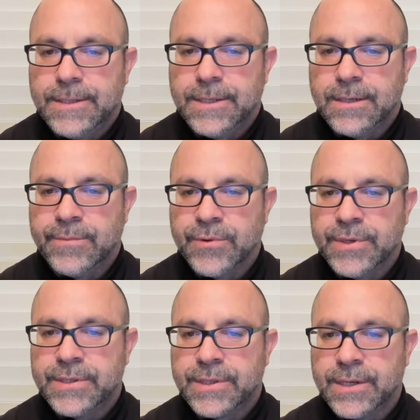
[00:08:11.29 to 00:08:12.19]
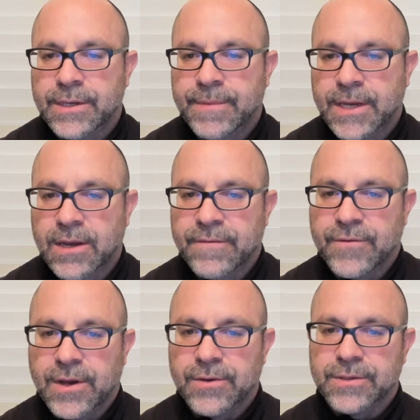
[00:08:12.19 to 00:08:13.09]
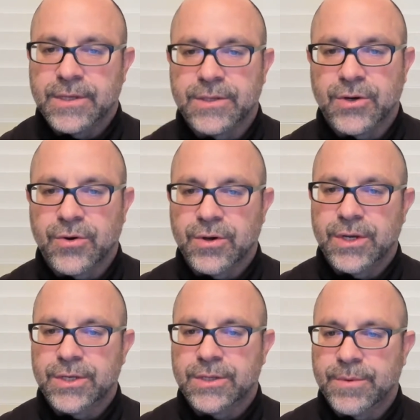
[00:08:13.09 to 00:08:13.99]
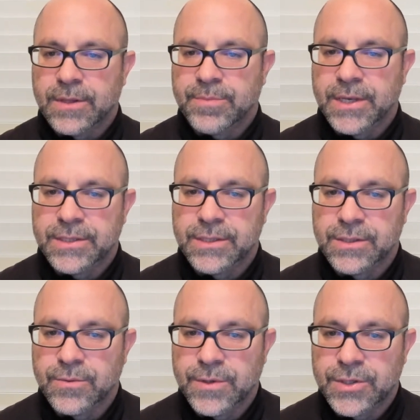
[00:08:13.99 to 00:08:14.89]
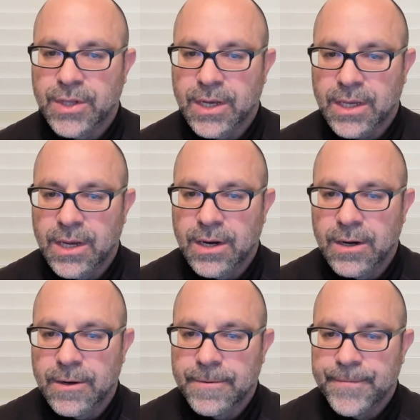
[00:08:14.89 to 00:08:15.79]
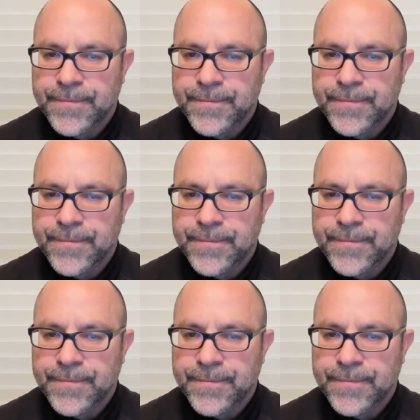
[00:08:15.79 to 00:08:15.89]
Marisa, my care for others has increased, but the places in which that care